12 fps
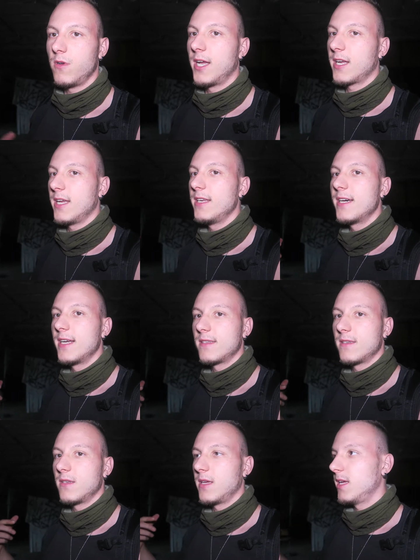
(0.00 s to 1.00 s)
like he
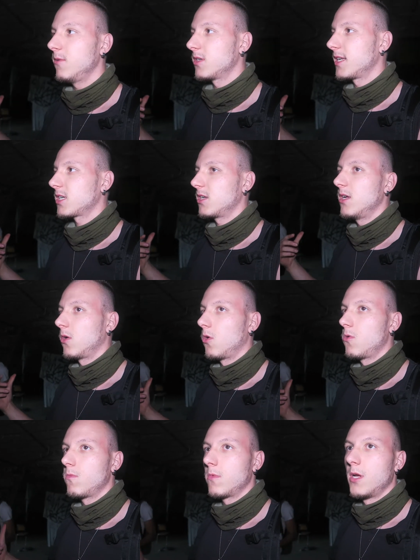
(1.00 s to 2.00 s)
did. He was actually
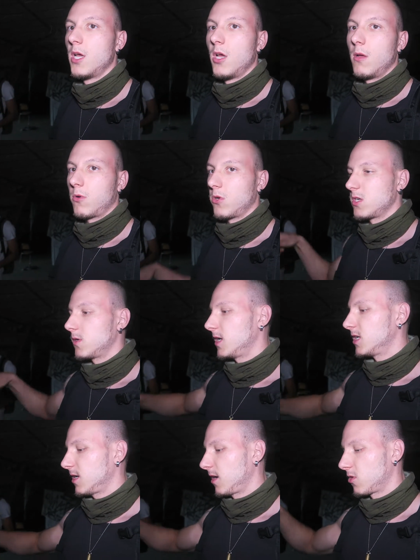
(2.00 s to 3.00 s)
alone because
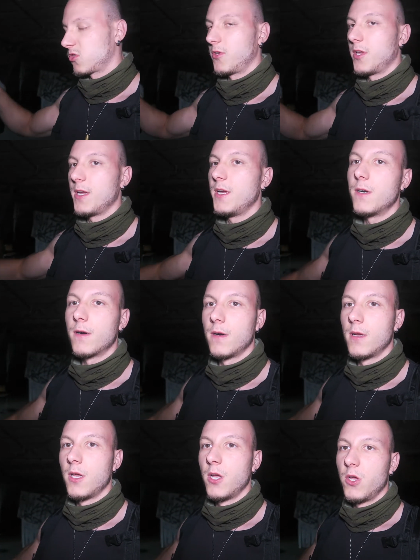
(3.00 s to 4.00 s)
I was already here.
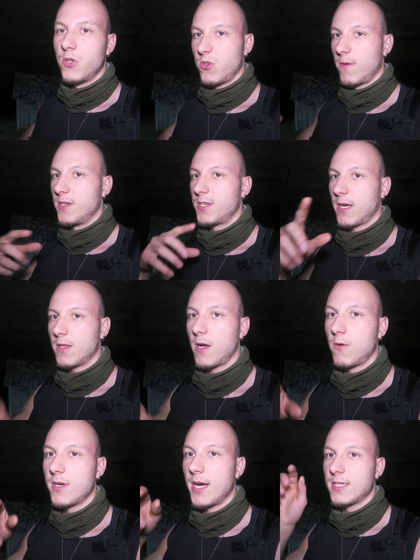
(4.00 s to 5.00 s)
So I check it
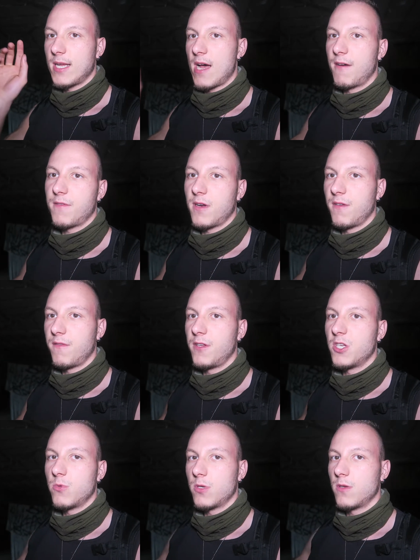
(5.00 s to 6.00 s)
out, guys, after I
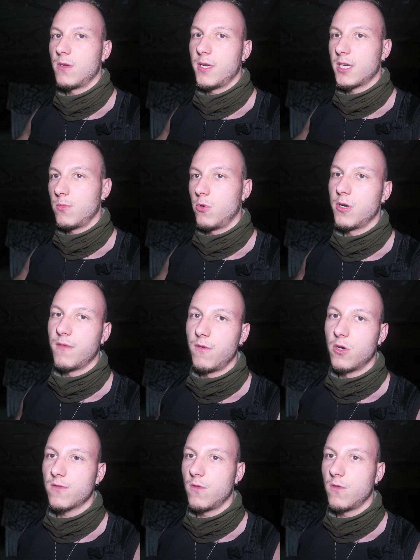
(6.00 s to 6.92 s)
finish with exploring the first